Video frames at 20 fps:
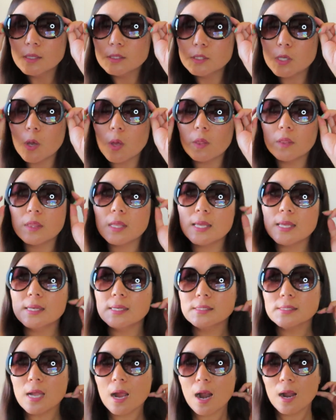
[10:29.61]
So
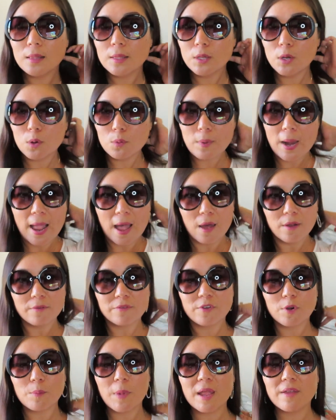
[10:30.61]
these are a little
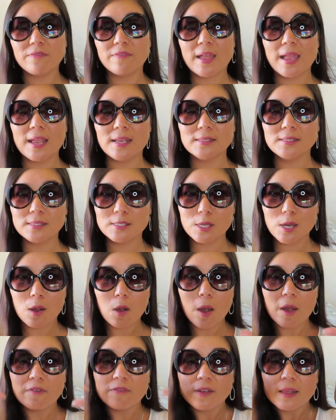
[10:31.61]
round for my face. You
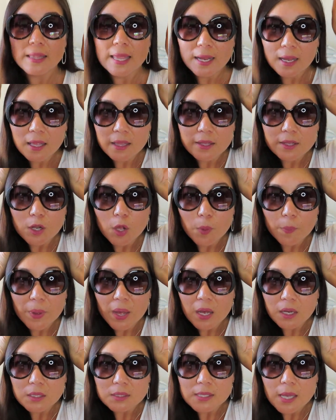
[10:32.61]
know, I feel like a little
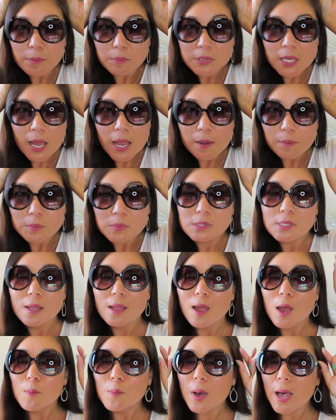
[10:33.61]
bug sometimes,
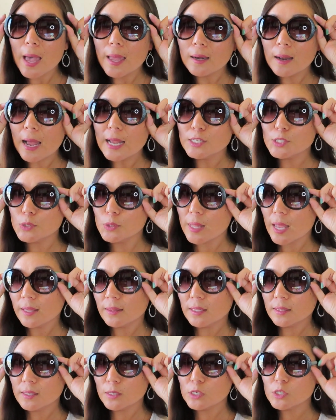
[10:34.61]
but I do
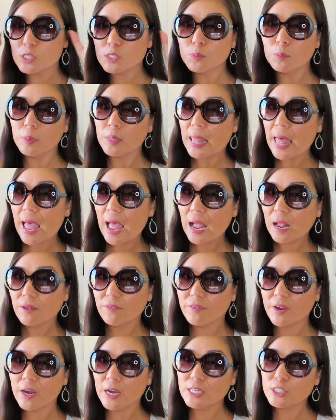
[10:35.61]
like that they're just black,
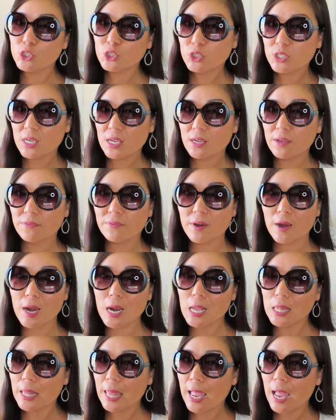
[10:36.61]
very chic,
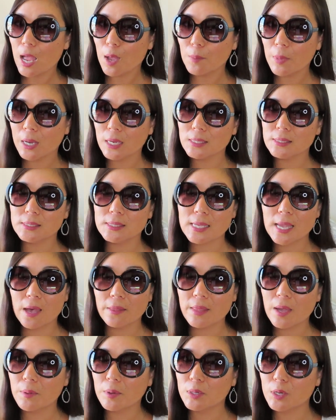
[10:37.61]
very glam. I could see
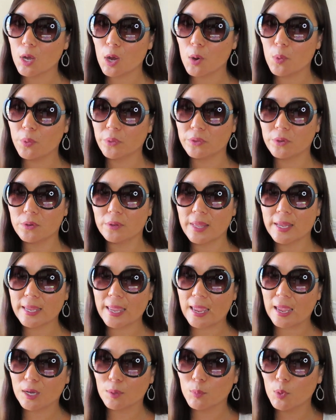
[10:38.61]
how that would go with your
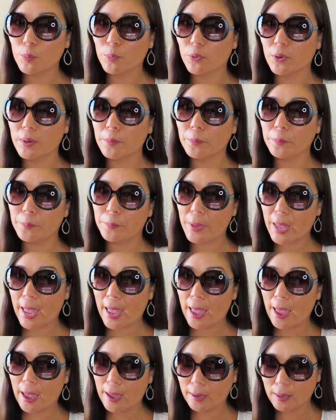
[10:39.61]
like animal print
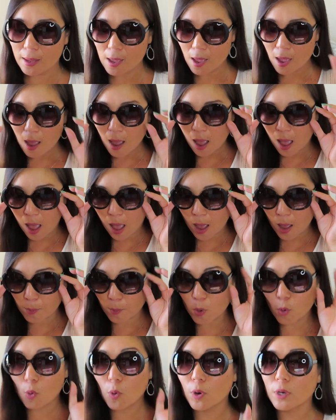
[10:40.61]
bag
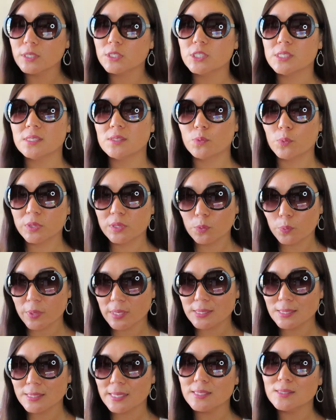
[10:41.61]
um, or just with the
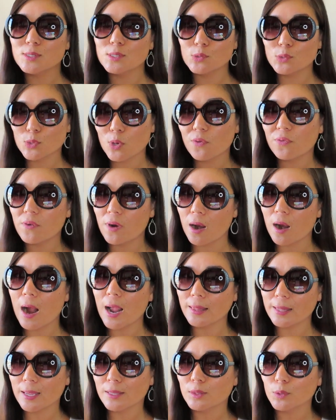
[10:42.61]
wristlets. So, so far
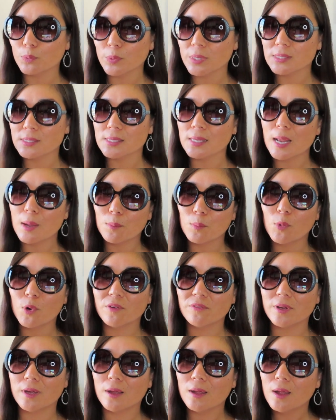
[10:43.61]
I like the wristlet. I'm more
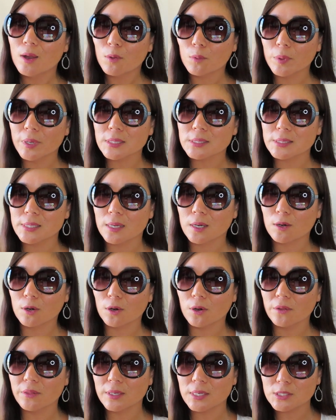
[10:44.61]
of a wristlet
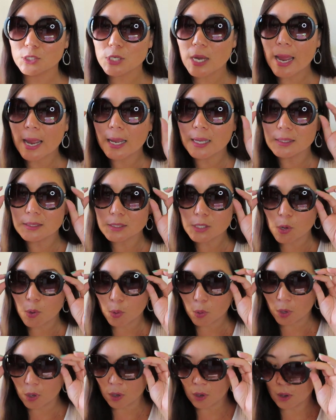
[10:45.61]
girl than a giant
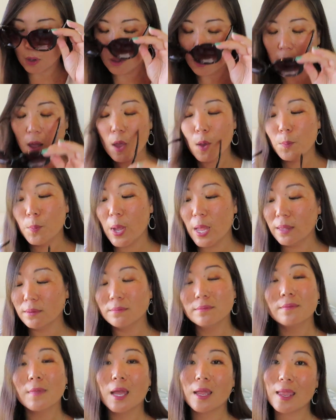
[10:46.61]
tote girl, but
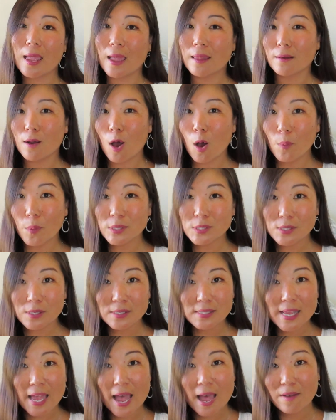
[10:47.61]
again, always
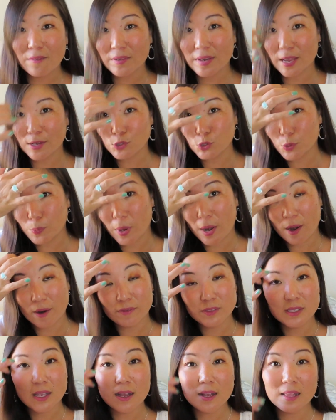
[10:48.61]
good to have an extra pair
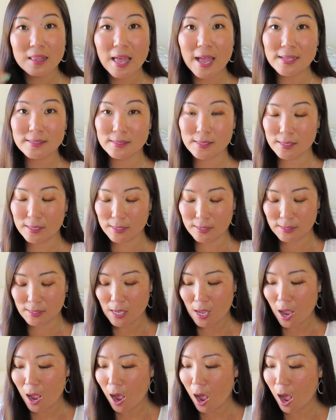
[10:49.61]
of
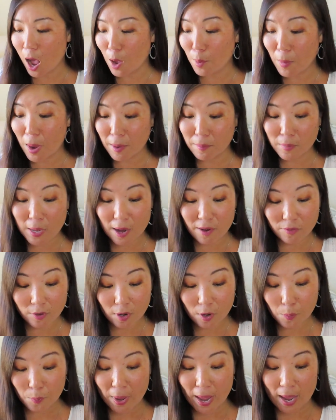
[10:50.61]
sunglasses. Um, I'm
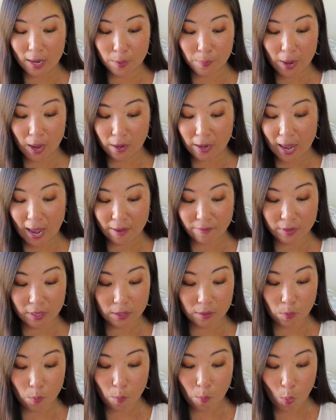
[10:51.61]
never mad about
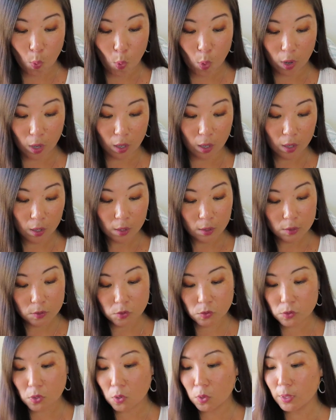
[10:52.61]
having more
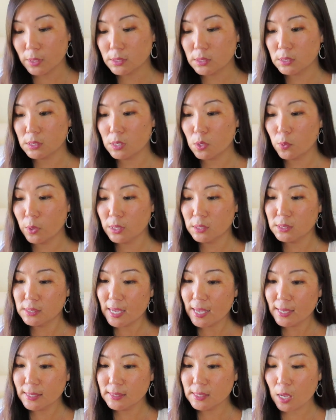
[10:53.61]
so let's see what it
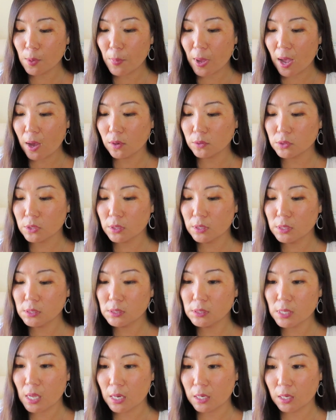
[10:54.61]
says about the
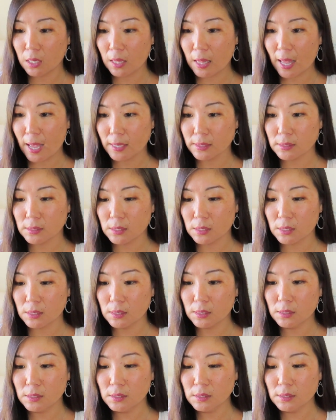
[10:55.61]

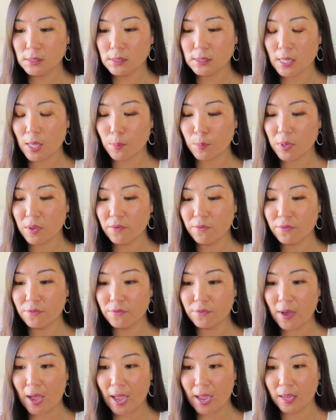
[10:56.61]
sunglasses. Let me
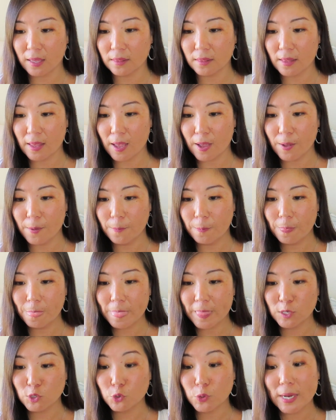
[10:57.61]
find
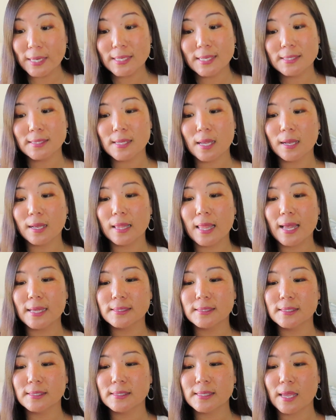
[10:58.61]
them. Trendy
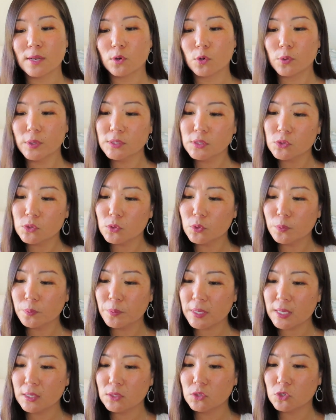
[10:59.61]
sunglasses and crystal
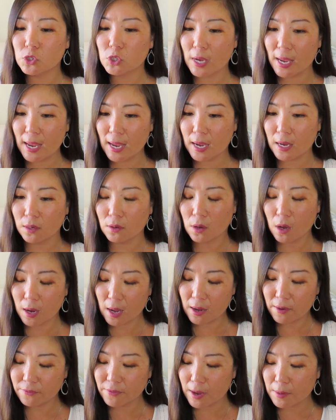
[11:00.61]
bead chain. I
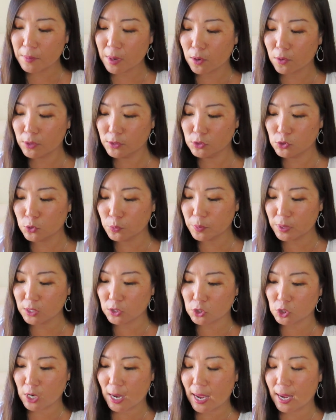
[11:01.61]
gotta find my crystal
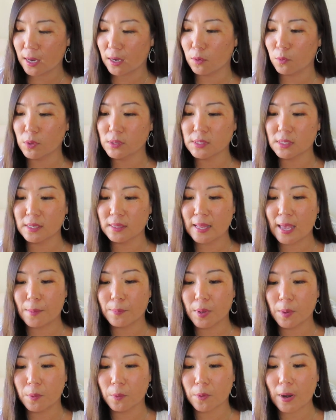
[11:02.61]
bead chain. It wasn't in
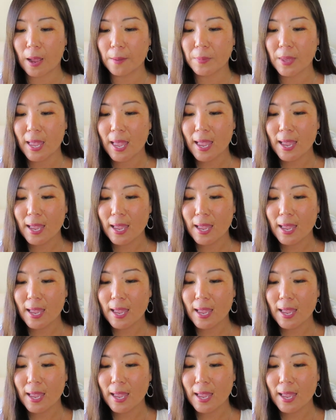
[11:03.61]
that bubble wrap.